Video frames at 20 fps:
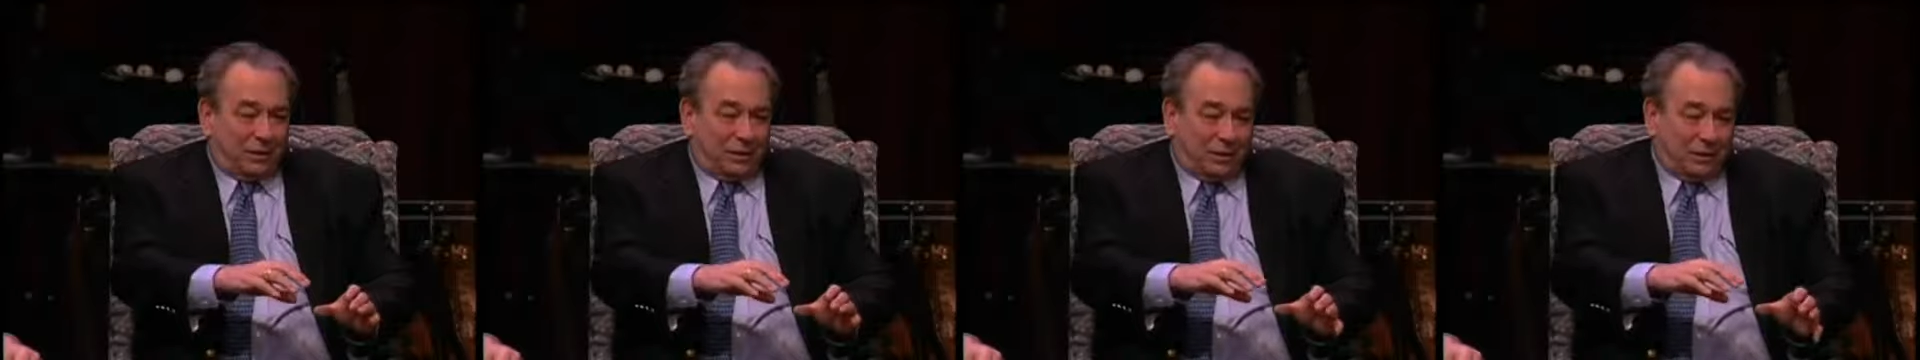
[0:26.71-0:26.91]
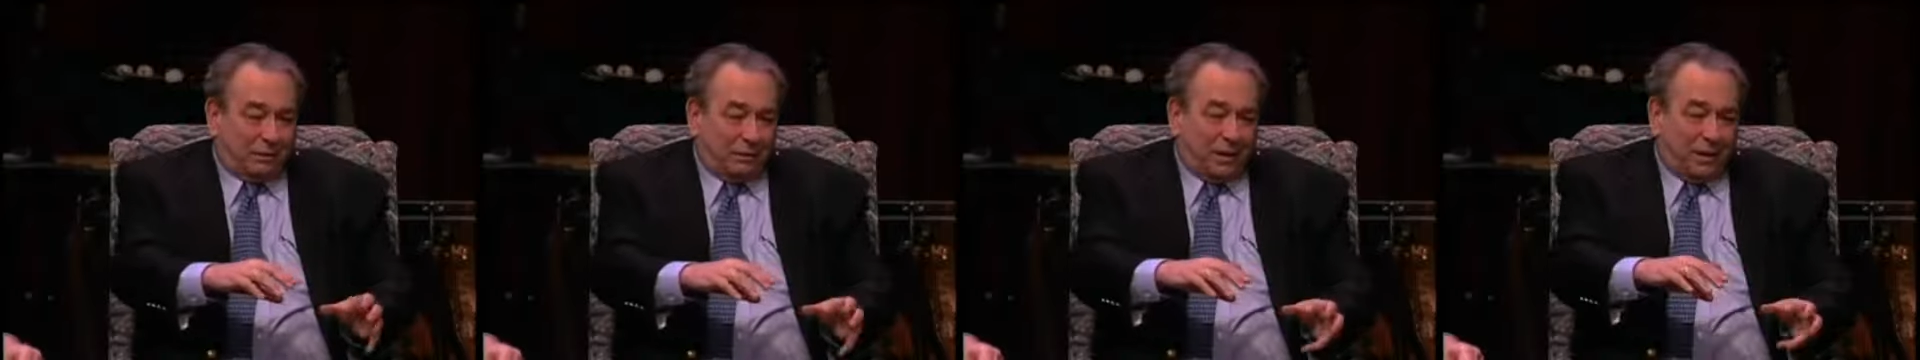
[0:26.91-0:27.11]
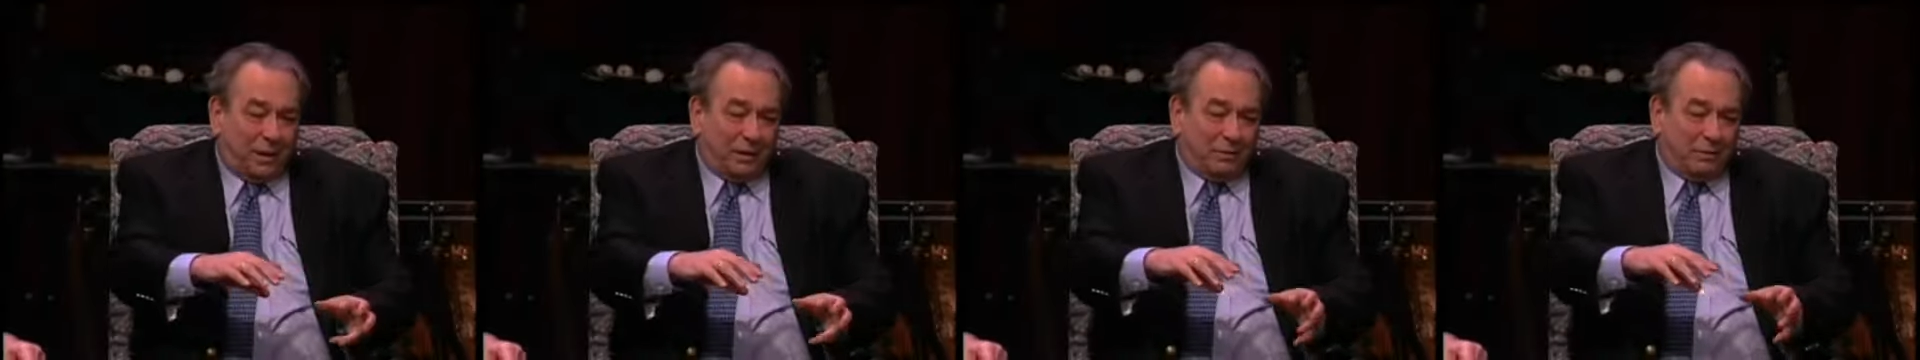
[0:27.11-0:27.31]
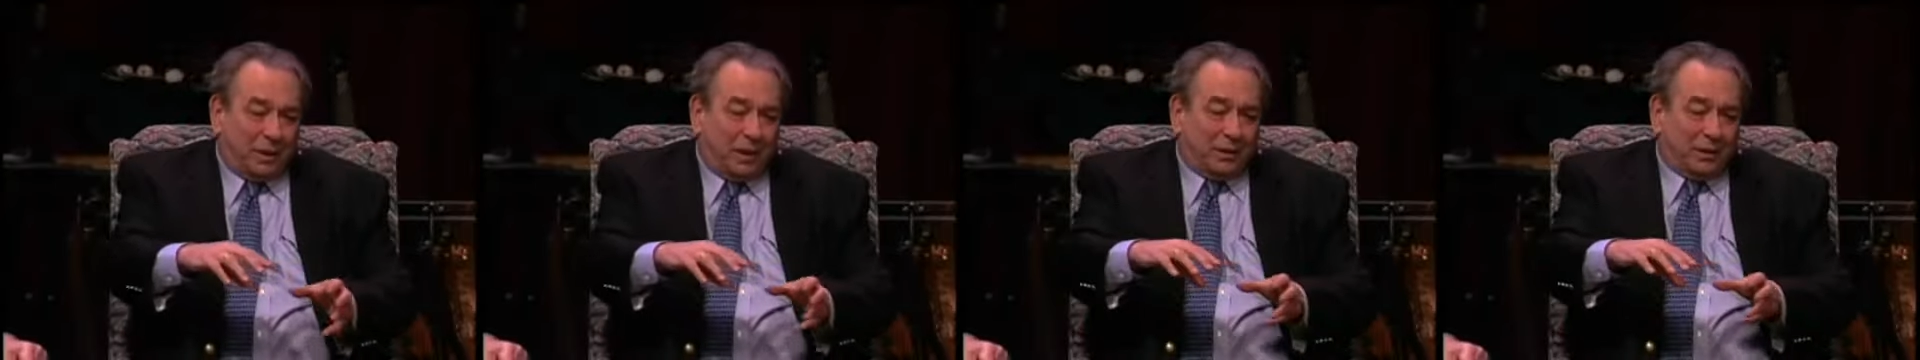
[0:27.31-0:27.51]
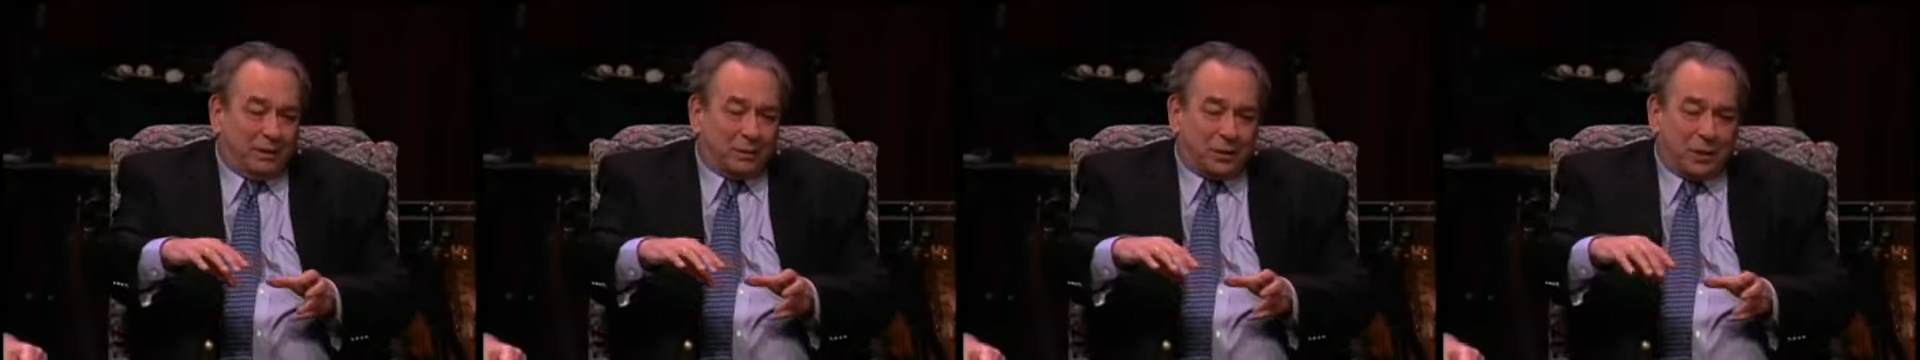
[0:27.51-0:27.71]

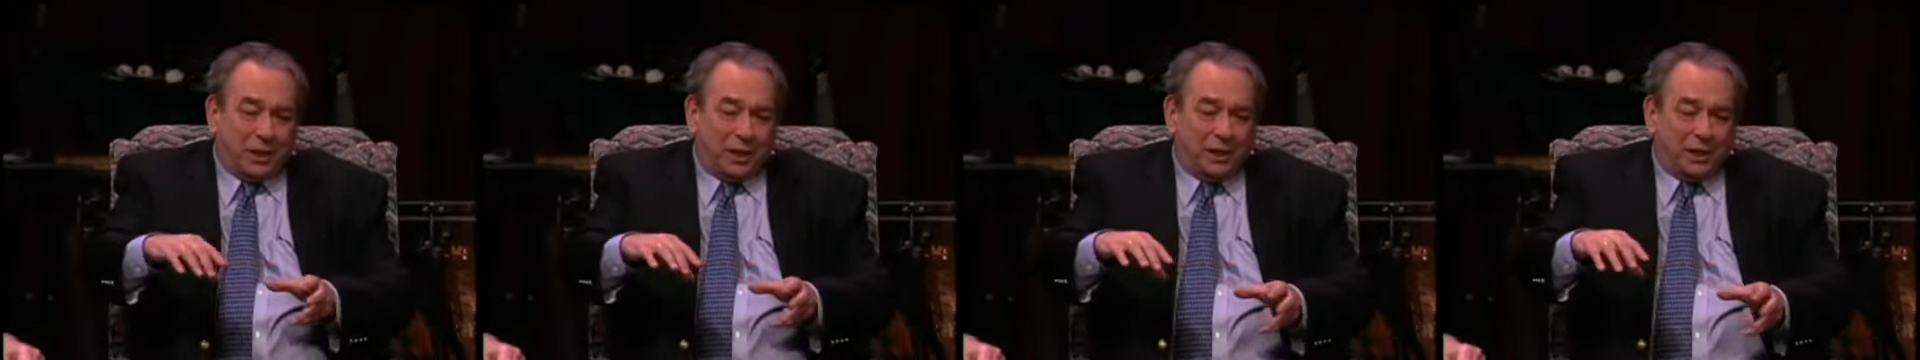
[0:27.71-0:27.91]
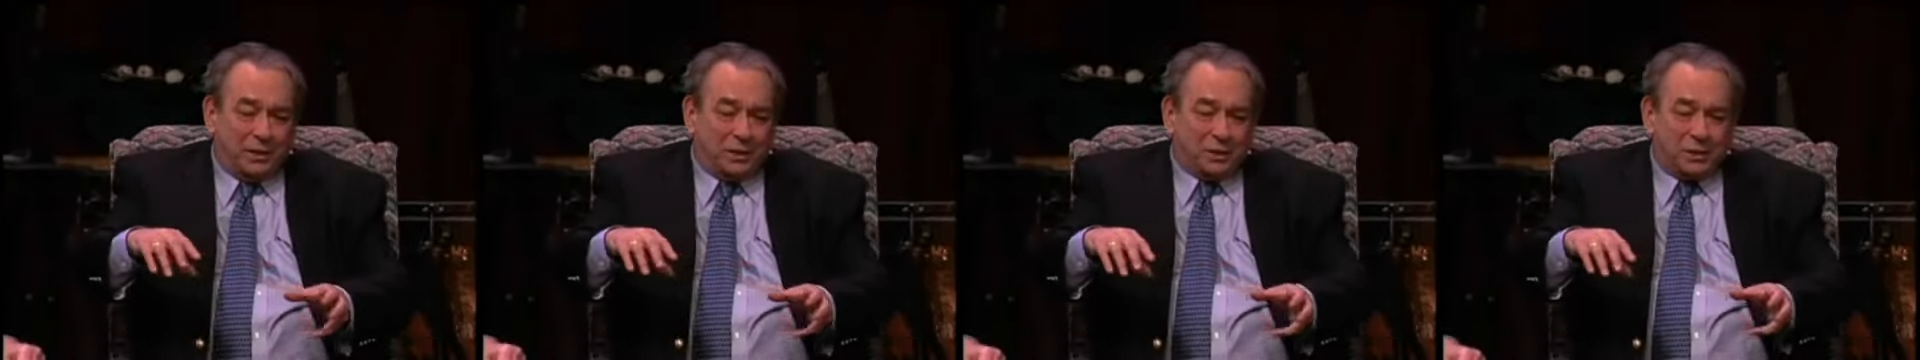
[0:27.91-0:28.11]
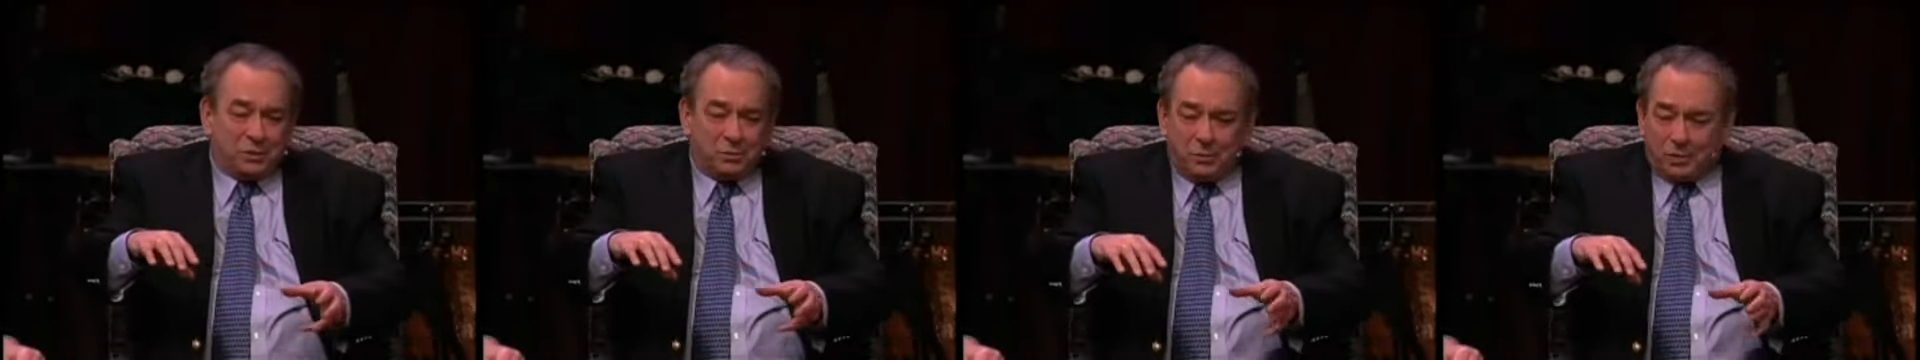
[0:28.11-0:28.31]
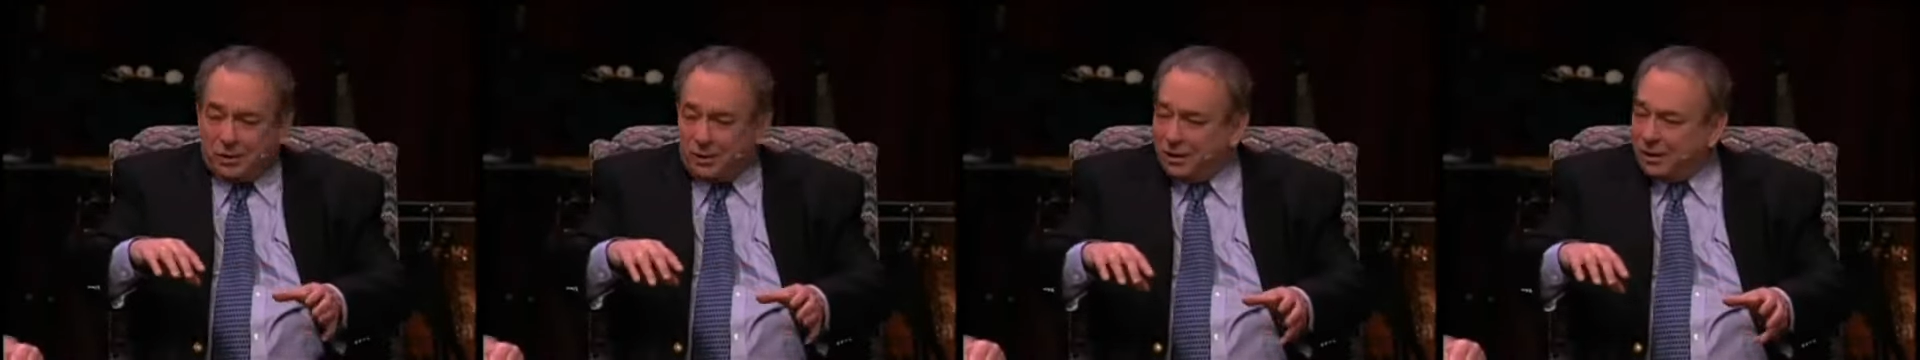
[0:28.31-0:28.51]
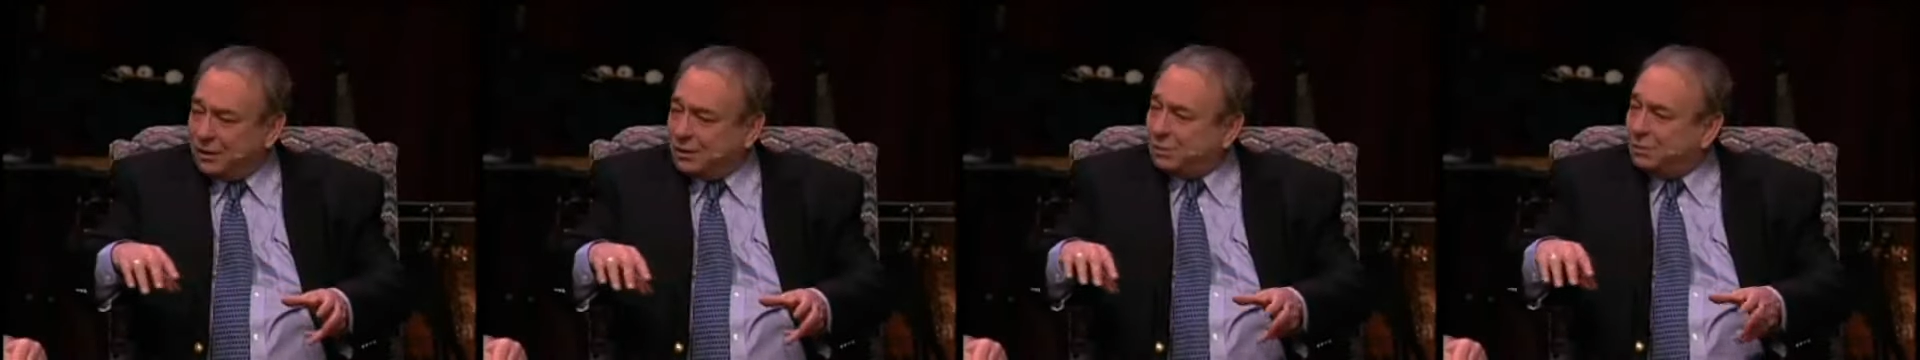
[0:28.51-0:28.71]
developmental changes
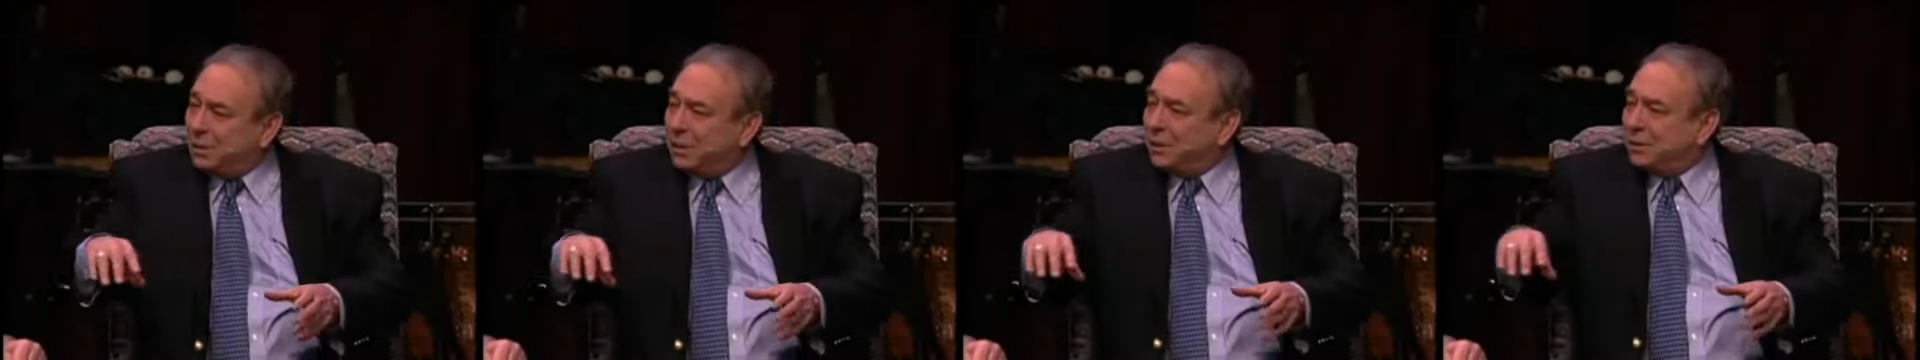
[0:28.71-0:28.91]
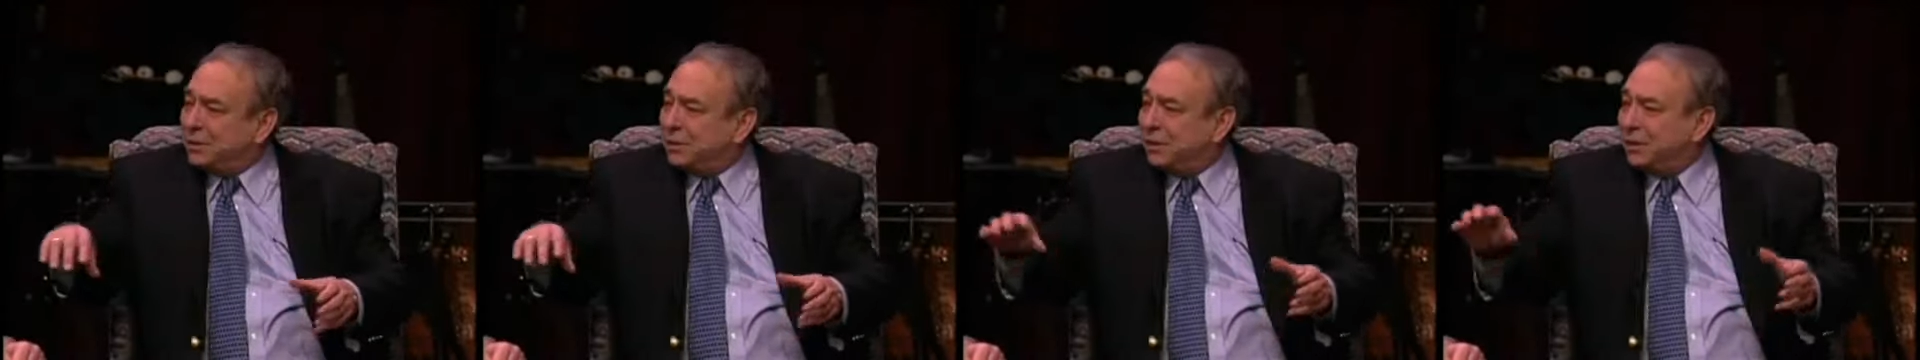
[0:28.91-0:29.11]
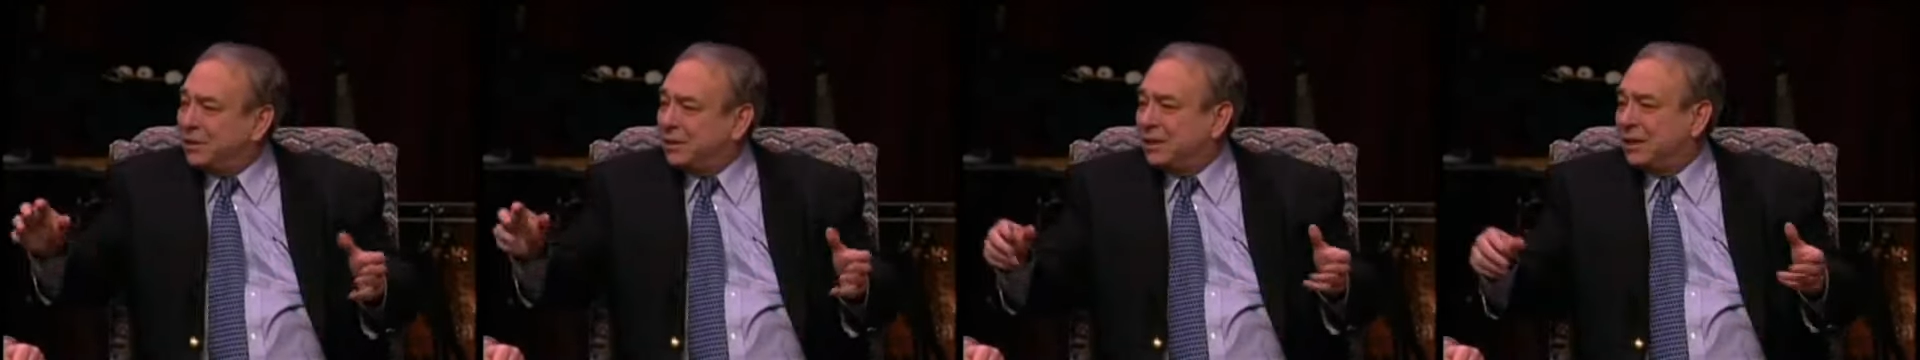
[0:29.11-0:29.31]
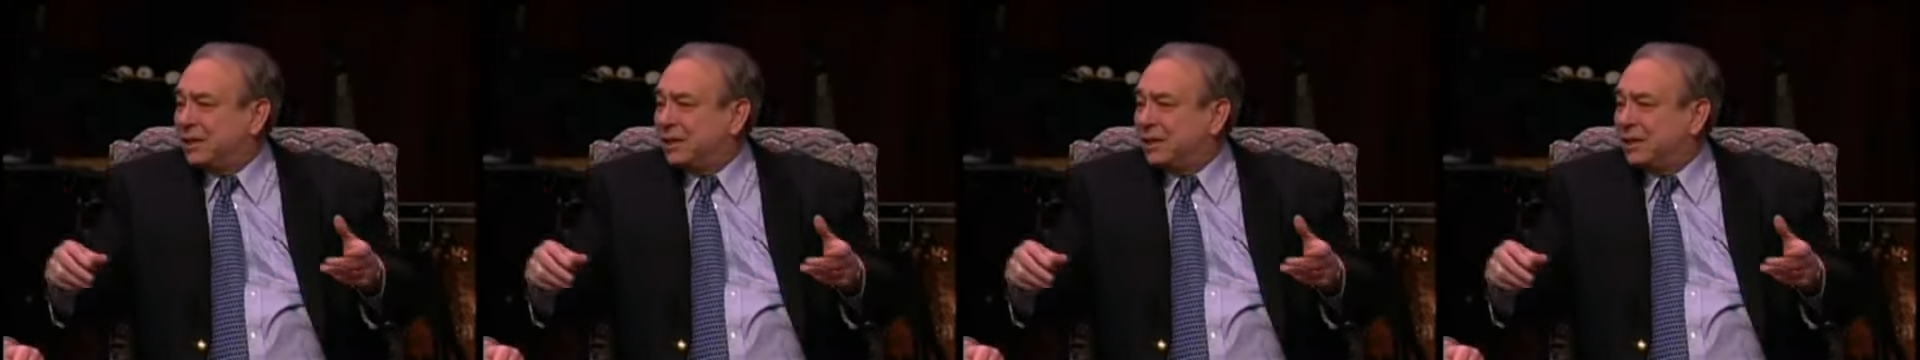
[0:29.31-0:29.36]
within species,